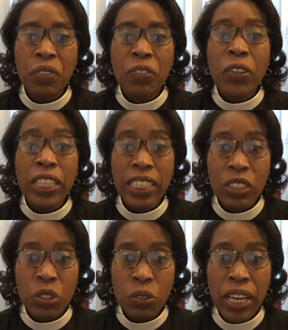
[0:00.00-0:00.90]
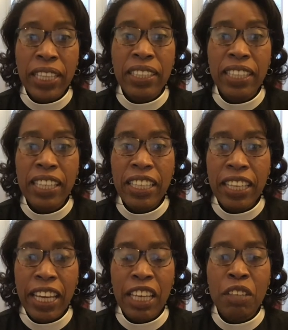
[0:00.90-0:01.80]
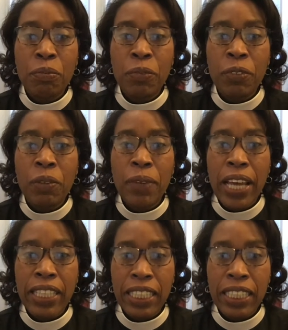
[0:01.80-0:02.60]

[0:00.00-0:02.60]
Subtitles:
for his strength came from an